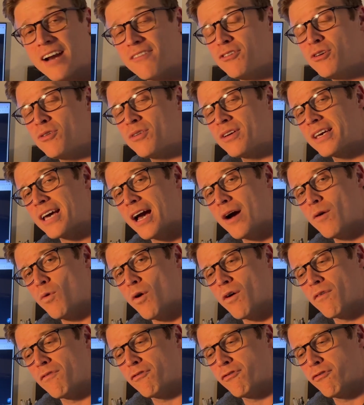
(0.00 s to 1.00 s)
if you can get
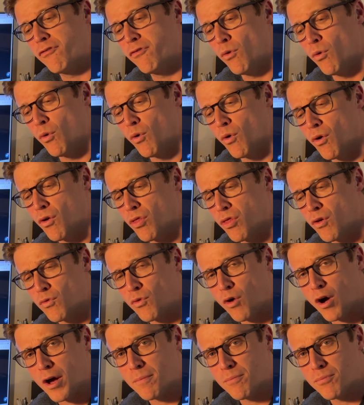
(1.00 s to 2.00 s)
one for the
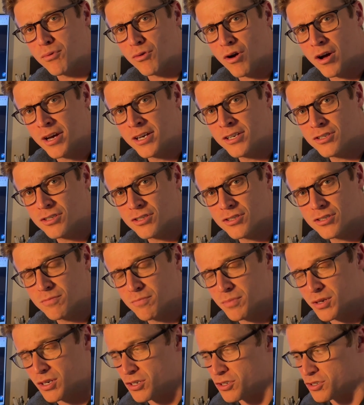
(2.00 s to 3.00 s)
right price,
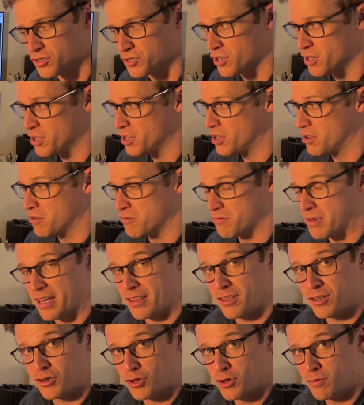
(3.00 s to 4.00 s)
because hey,
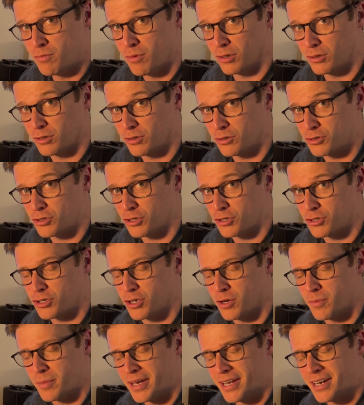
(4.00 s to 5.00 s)
the new model's just
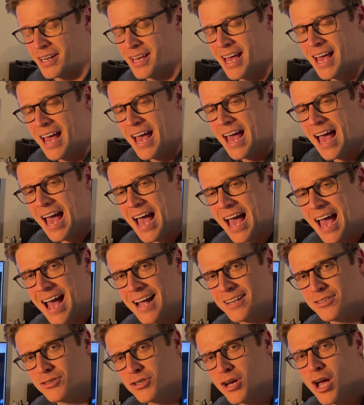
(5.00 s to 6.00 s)
come in,
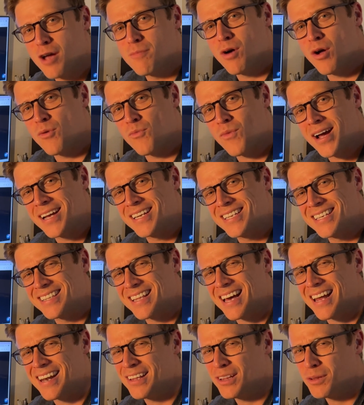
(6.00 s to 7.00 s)
and you don't mind waiting
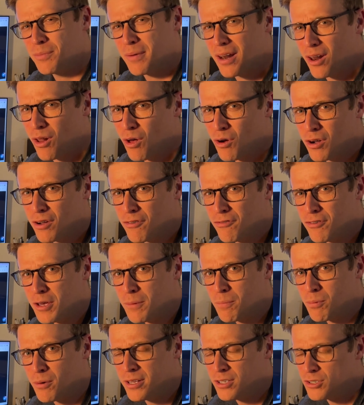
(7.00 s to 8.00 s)
that little bit longer for your
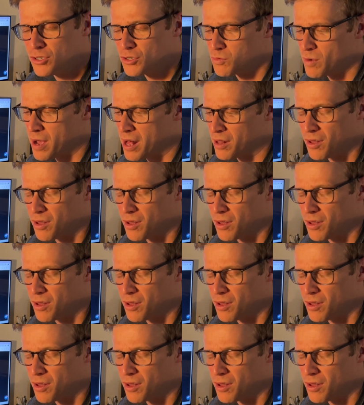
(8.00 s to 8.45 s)
prints, well,